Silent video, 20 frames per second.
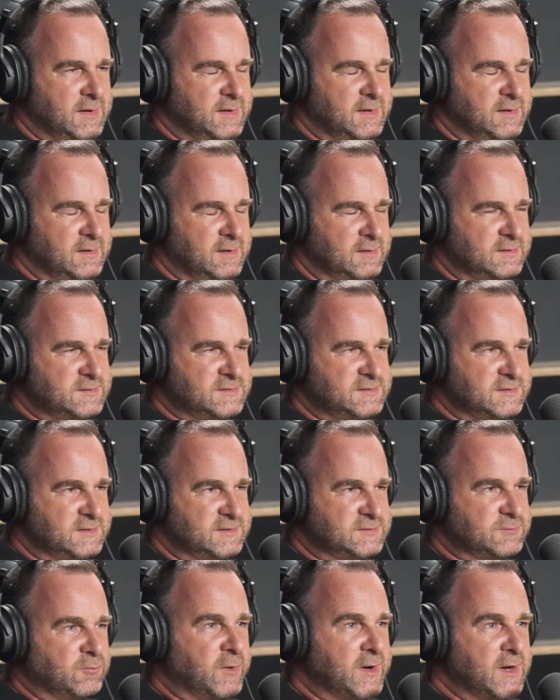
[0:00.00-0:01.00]

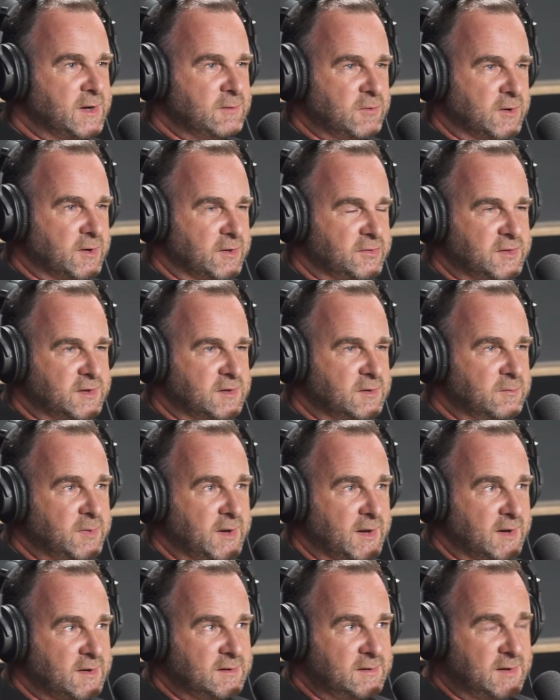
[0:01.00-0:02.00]
It's weird when I think
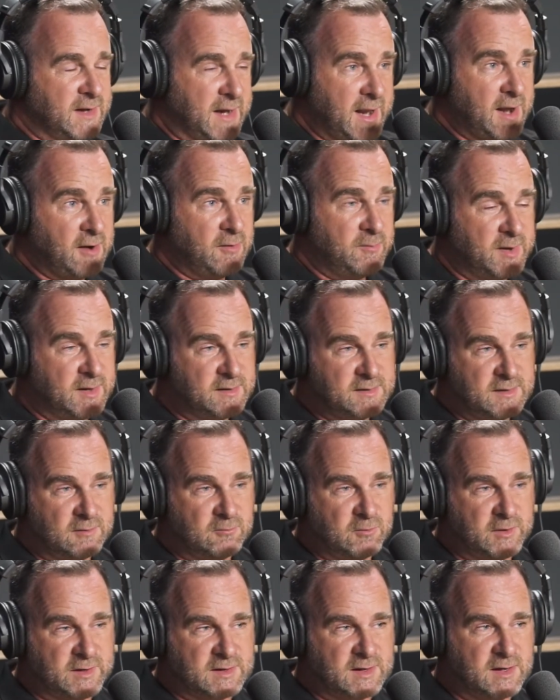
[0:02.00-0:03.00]
back now about that
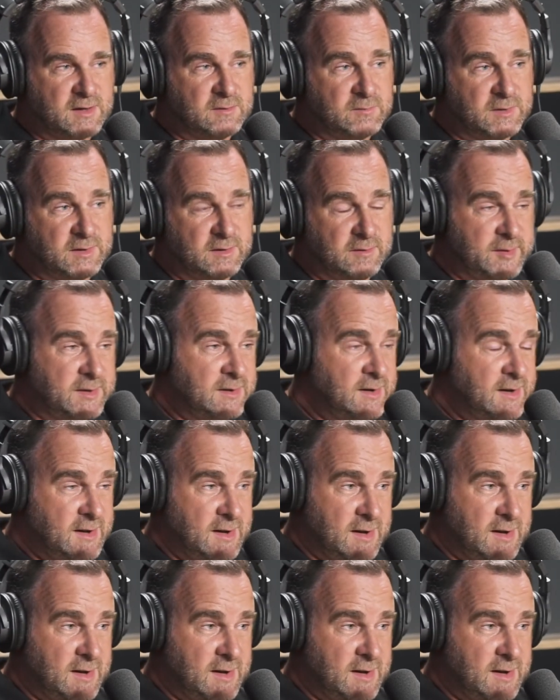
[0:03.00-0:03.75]
weekend, but I mean,